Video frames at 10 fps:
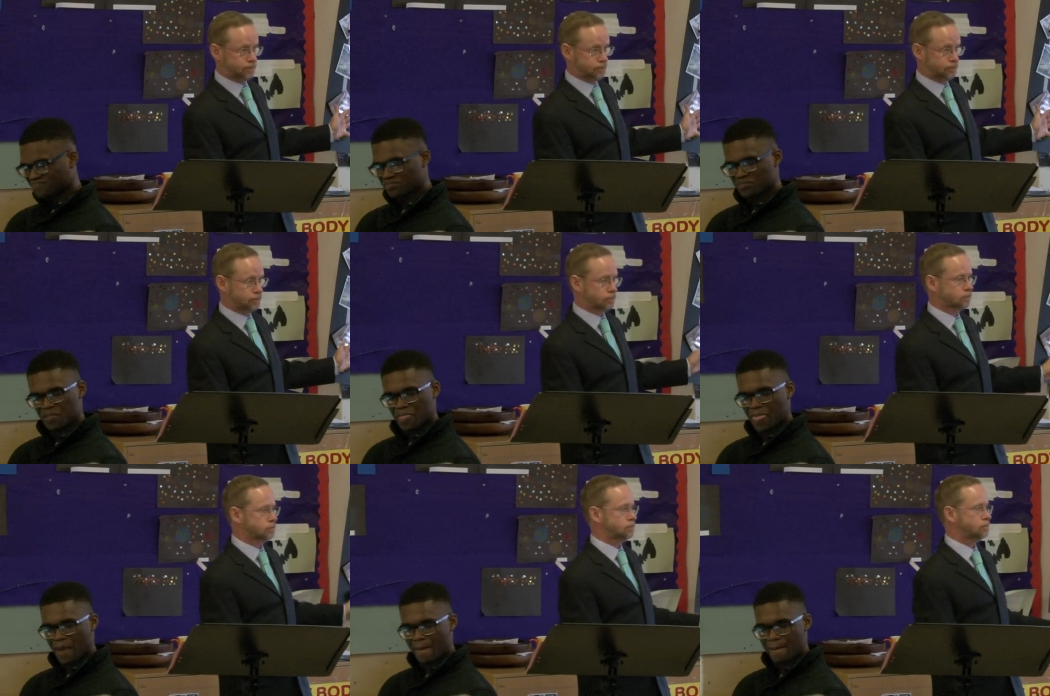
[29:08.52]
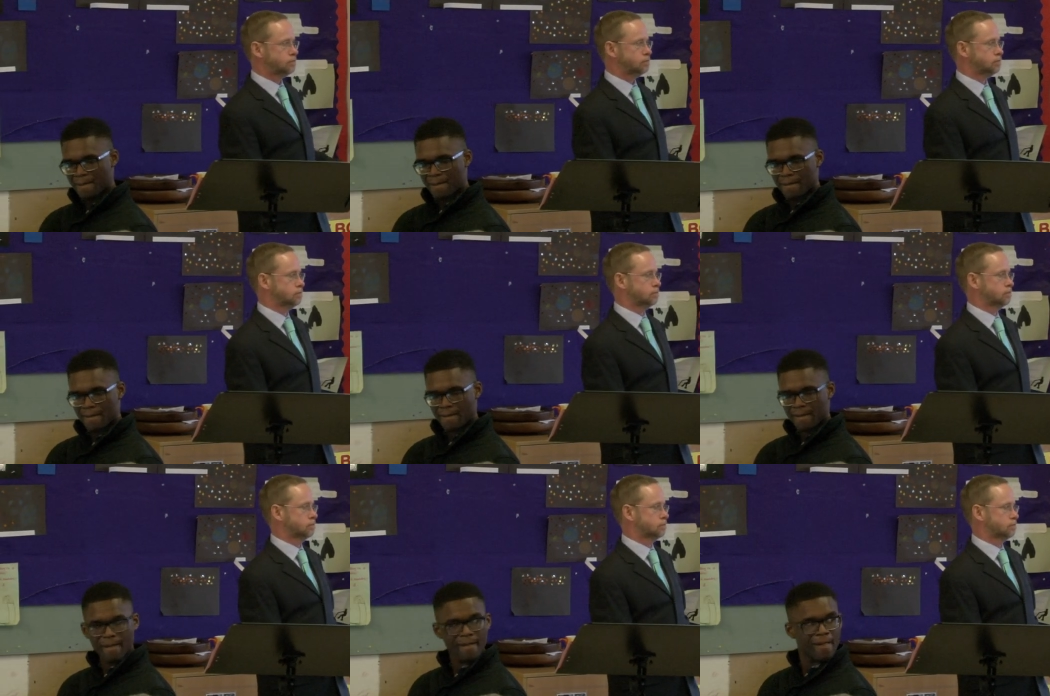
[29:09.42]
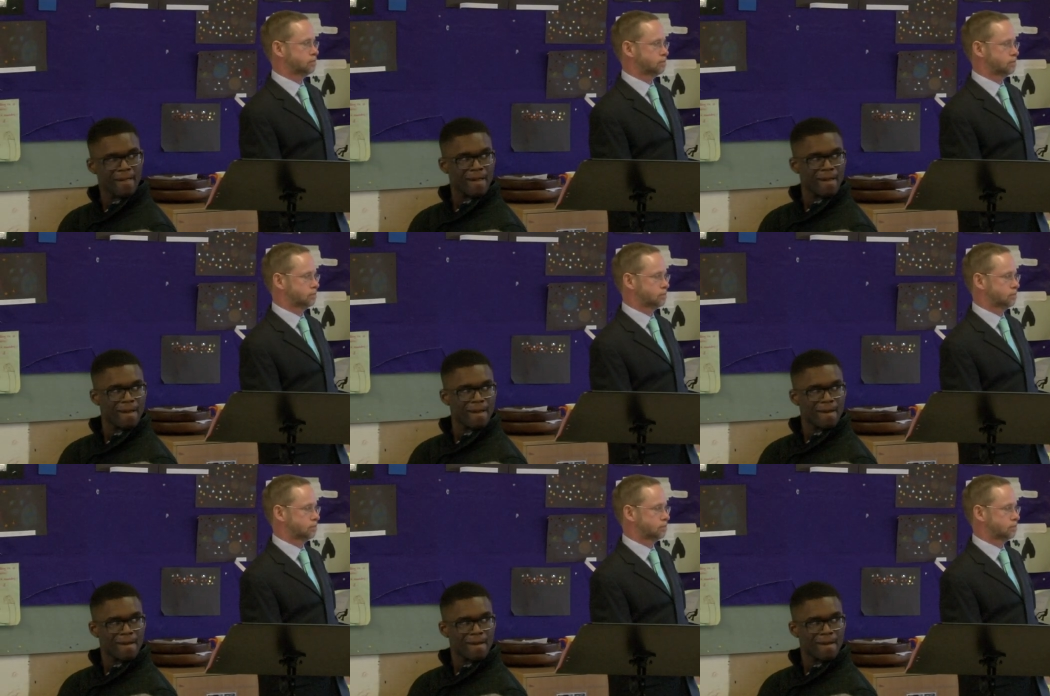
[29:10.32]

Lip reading: Nothing is said.